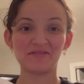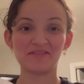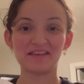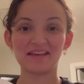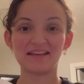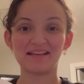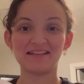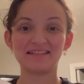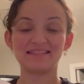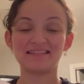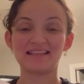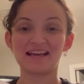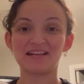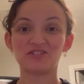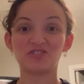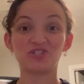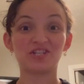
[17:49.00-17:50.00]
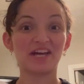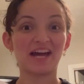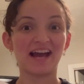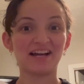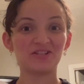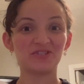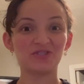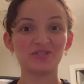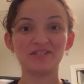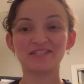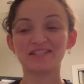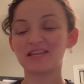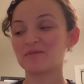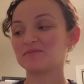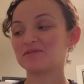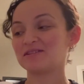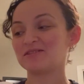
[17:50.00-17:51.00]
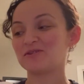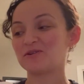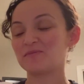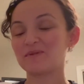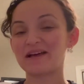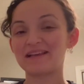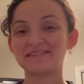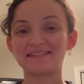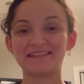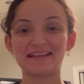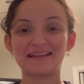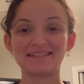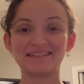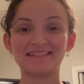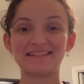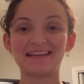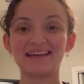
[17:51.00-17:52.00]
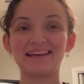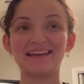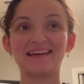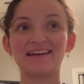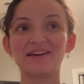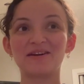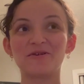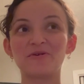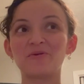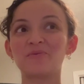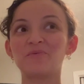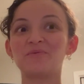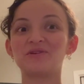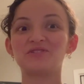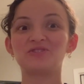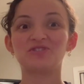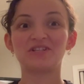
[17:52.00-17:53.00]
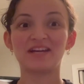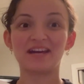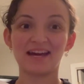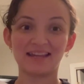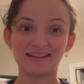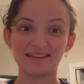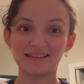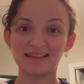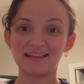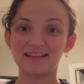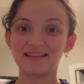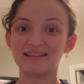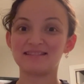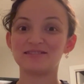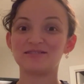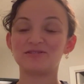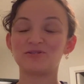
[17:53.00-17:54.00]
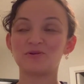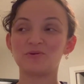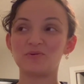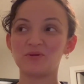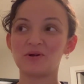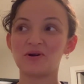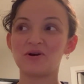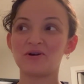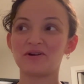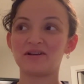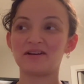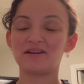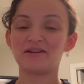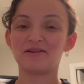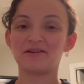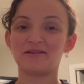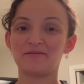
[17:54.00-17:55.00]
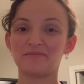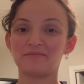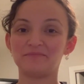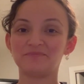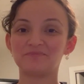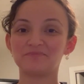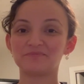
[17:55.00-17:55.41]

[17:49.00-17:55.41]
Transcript: thing is that she actually slept in her bassinet today, which she hadn't, and it's so long. Um,